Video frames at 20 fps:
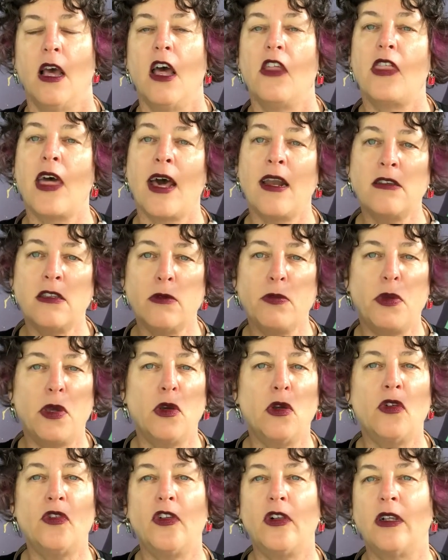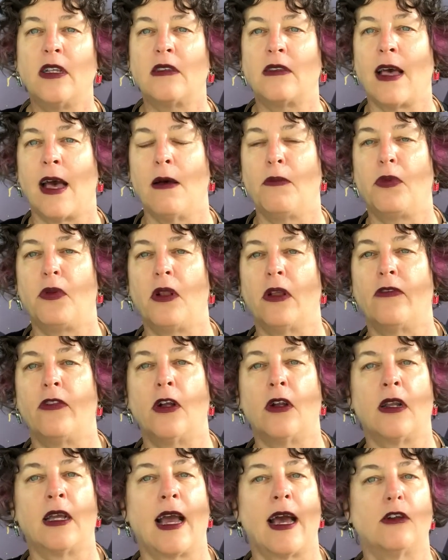That is a beautiful example of
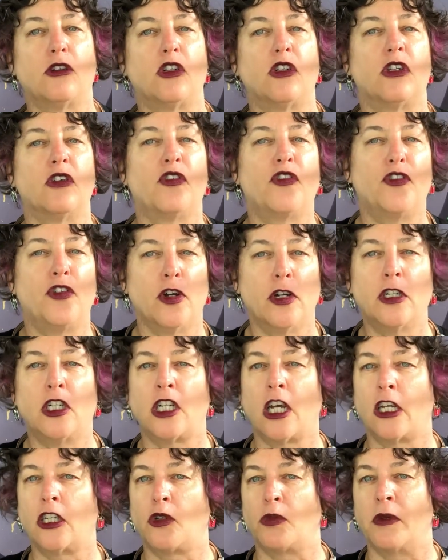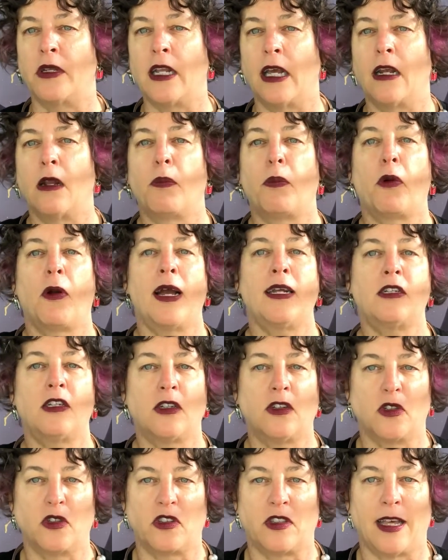learning how to defer judgment in a
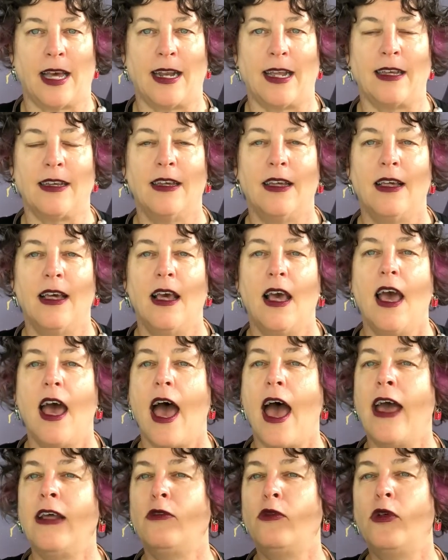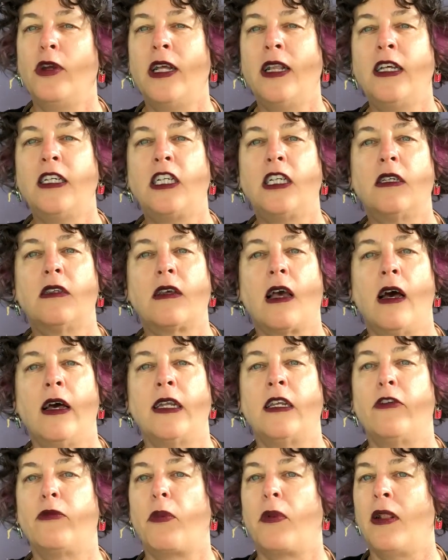practical setting and really just kind
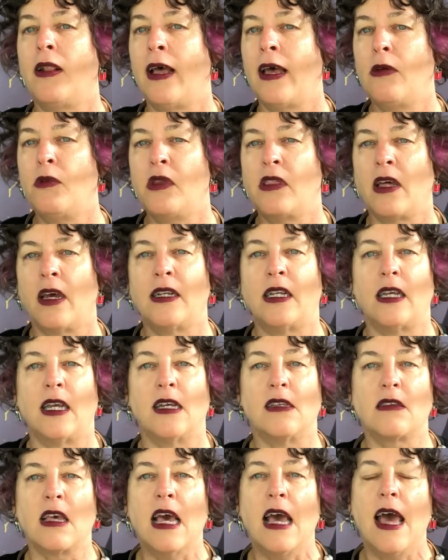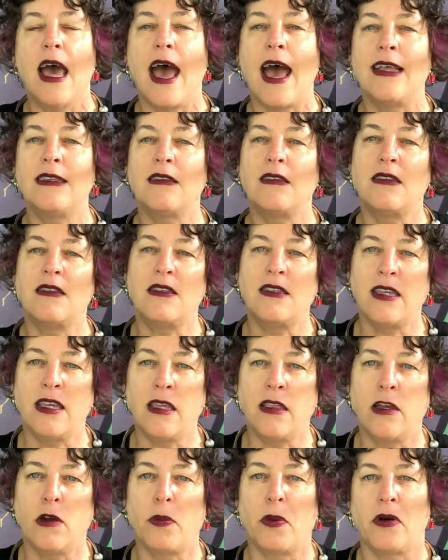of play with ideas and see
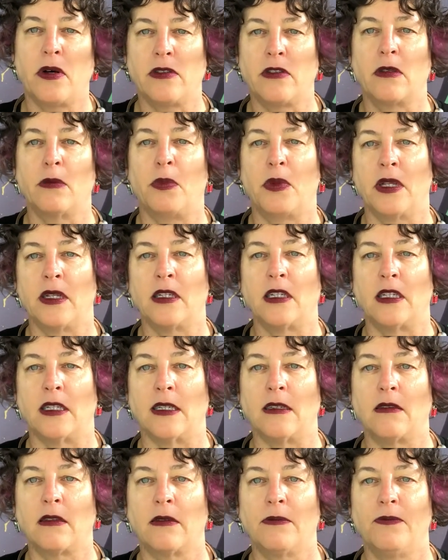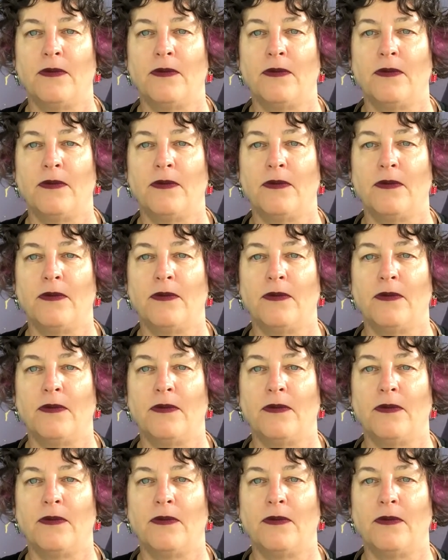their possibilities.